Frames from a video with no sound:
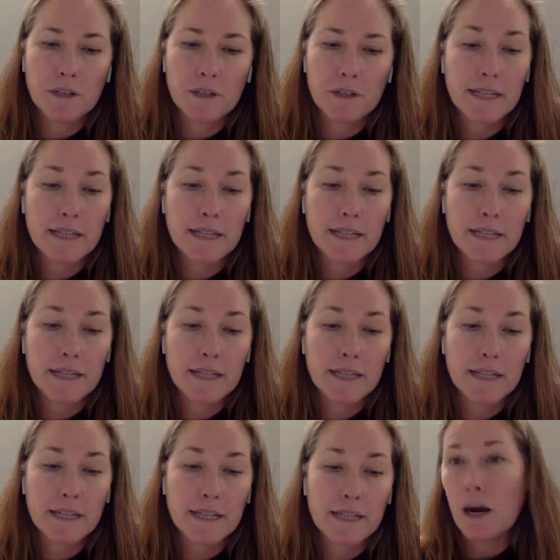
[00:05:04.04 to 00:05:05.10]
of the things I
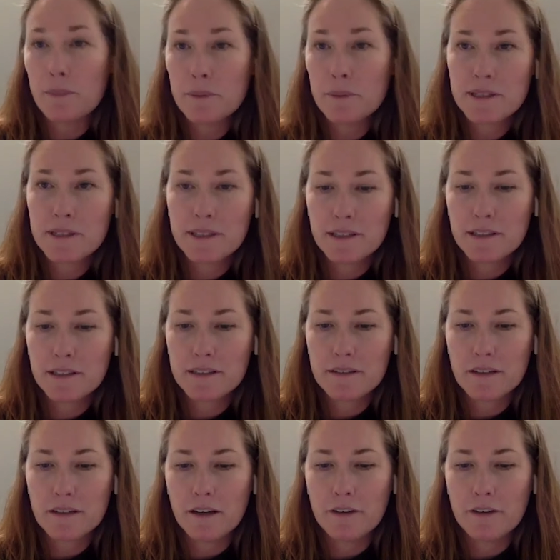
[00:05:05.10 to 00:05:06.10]
love most about it